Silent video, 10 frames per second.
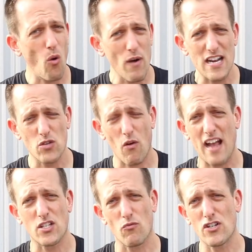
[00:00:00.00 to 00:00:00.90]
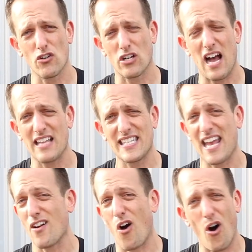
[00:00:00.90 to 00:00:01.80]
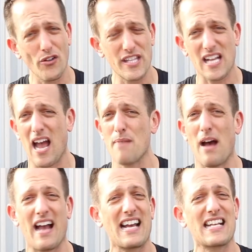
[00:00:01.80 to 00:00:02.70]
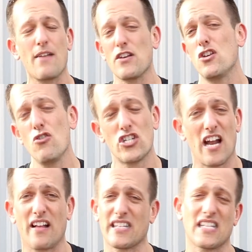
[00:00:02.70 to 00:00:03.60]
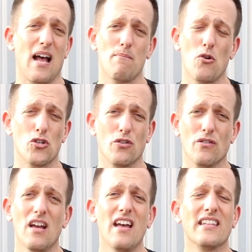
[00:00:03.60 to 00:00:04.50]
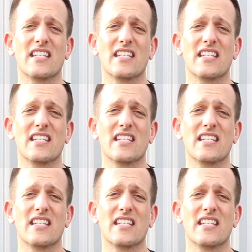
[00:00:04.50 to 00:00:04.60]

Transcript: All Raiti's Rides original content all the time. I gotta give a huge shout out to Tom Mosher.